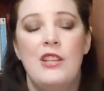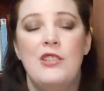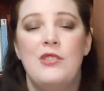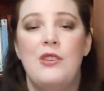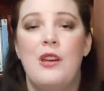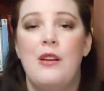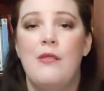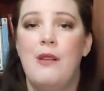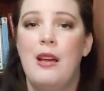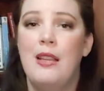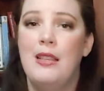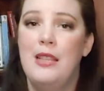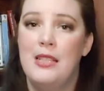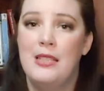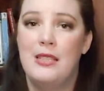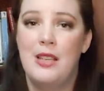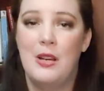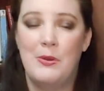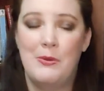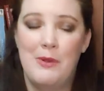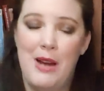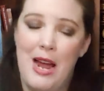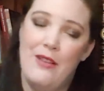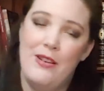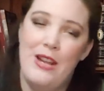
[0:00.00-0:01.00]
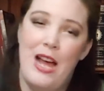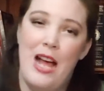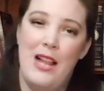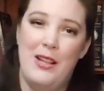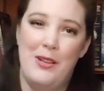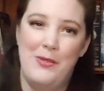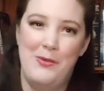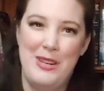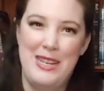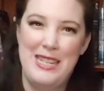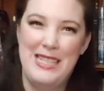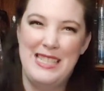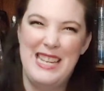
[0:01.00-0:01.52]
So I read this around
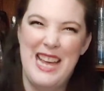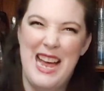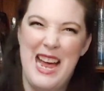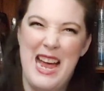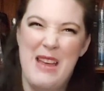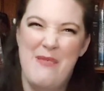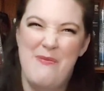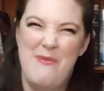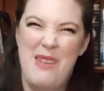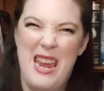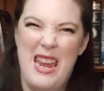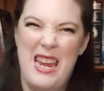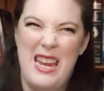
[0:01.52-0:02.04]
Halloween time,